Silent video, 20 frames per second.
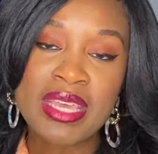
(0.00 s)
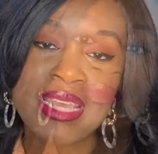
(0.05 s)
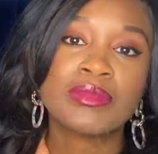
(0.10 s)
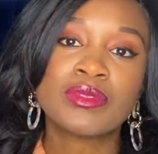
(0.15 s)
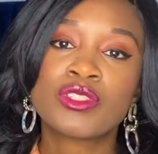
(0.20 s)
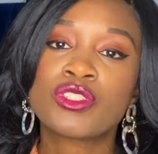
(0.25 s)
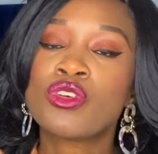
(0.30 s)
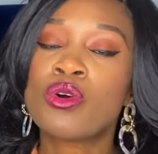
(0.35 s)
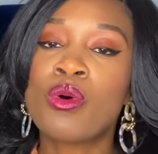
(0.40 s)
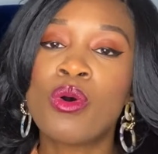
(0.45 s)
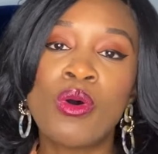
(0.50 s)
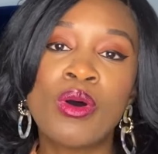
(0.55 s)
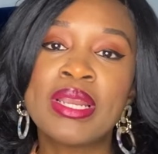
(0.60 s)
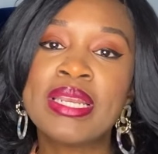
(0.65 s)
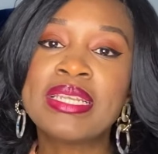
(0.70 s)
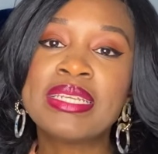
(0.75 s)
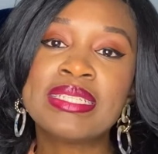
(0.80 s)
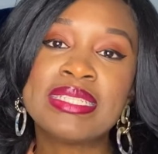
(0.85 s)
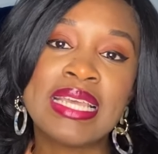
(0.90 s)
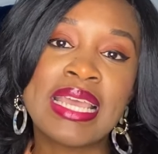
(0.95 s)
So on
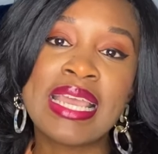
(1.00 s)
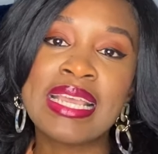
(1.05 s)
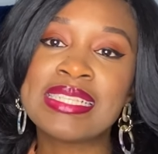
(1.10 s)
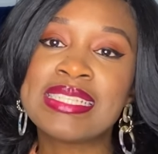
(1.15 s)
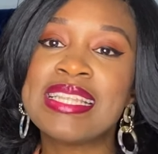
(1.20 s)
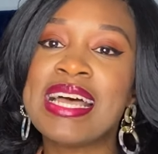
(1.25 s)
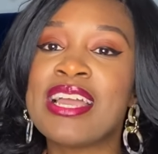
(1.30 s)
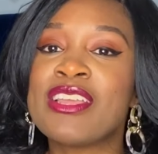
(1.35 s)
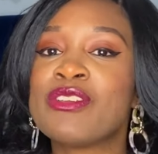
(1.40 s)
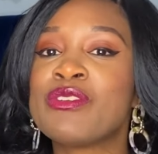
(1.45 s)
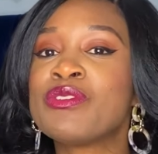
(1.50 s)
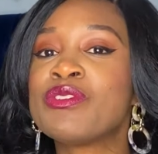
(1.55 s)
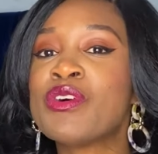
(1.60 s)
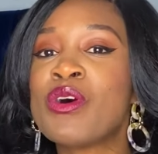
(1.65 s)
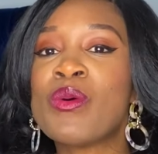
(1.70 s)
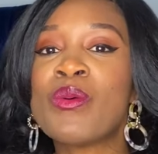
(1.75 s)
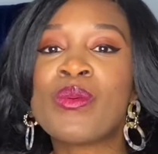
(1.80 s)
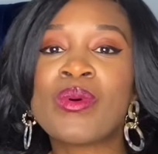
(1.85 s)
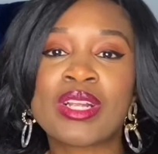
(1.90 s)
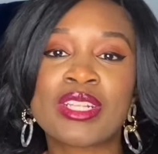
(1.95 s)
the days that you
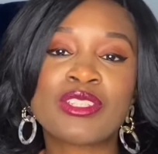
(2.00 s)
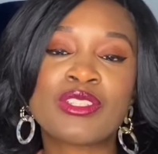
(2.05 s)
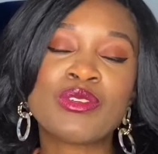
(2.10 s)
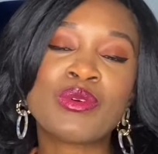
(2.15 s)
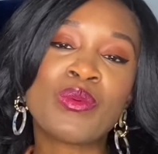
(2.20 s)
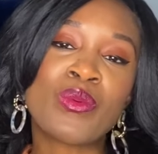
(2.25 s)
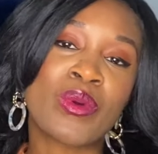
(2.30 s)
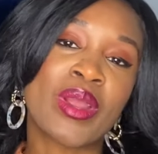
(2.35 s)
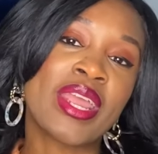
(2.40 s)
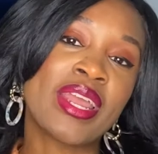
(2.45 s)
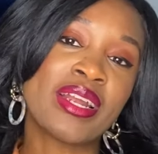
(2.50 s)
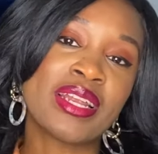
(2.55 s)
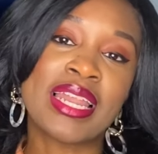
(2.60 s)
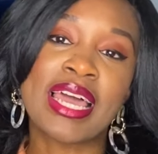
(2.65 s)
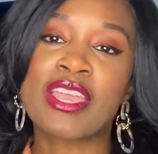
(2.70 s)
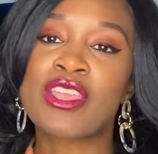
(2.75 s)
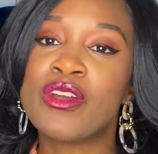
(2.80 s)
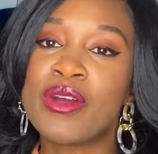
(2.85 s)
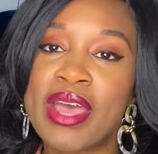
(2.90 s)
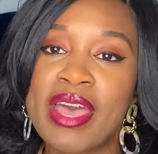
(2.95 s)
don't want to wear
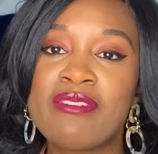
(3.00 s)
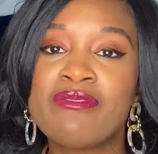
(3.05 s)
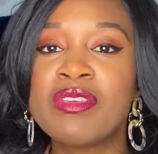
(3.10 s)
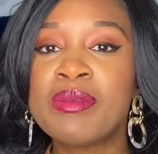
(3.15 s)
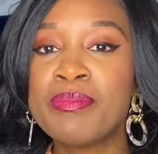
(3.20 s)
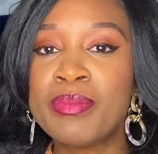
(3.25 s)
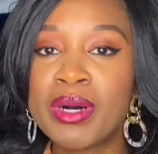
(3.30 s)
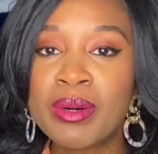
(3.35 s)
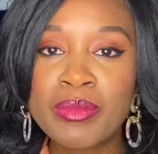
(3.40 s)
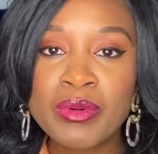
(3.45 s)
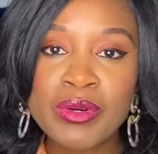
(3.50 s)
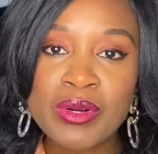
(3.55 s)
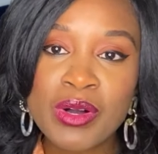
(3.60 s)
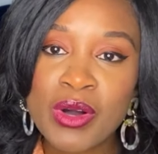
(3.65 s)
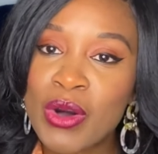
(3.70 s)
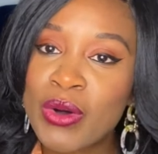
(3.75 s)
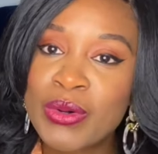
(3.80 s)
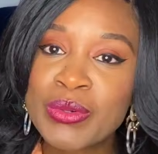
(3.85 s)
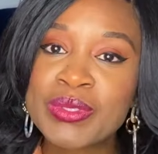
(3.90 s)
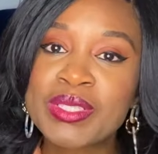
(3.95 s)
like your heavy bubble
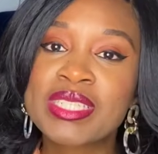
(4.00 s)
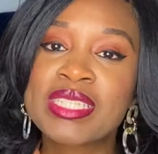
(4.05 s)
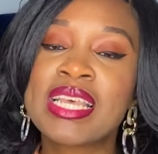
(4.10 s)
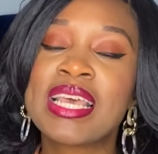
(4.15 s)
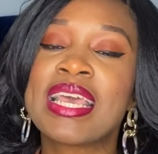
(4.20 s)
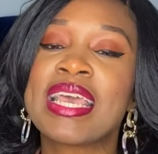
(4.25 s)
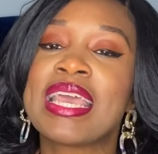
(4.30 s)
coats,